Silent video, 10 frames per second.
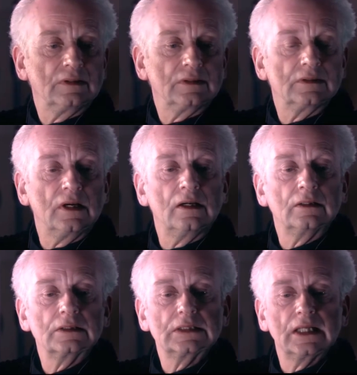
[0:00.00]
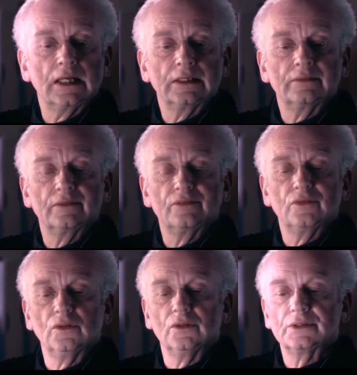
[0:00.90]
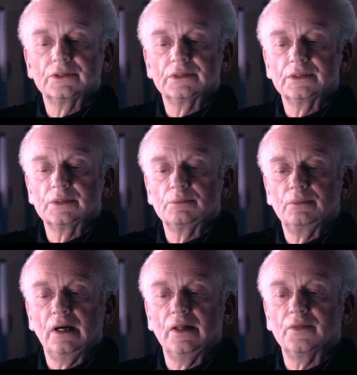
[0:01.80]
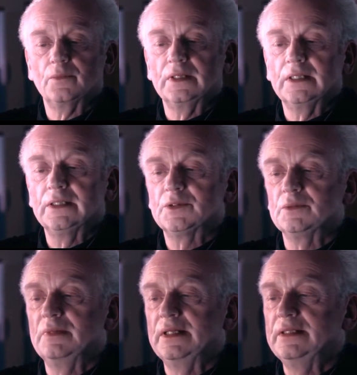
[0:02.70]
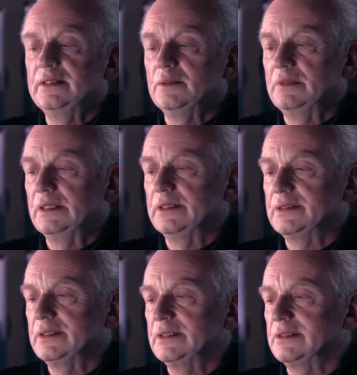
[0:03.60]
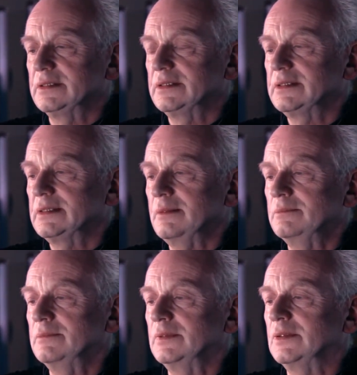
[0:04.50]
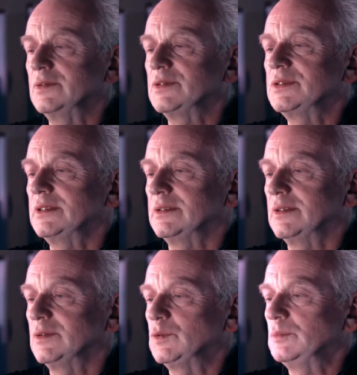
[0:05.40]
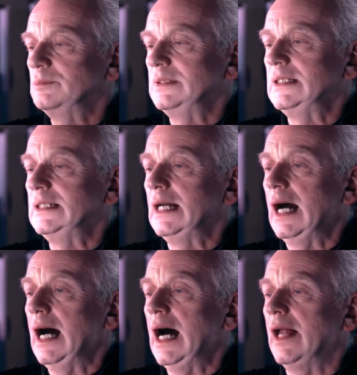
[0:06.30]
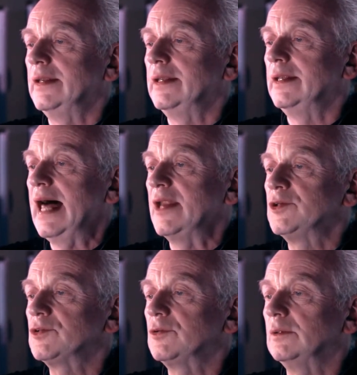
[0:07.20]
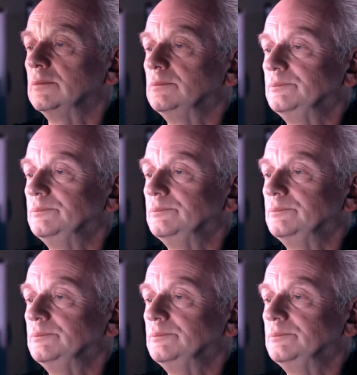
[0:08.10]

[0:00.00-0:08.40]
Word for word: The dark side of the Force is a pathway to many abilities some consider to be unnatural.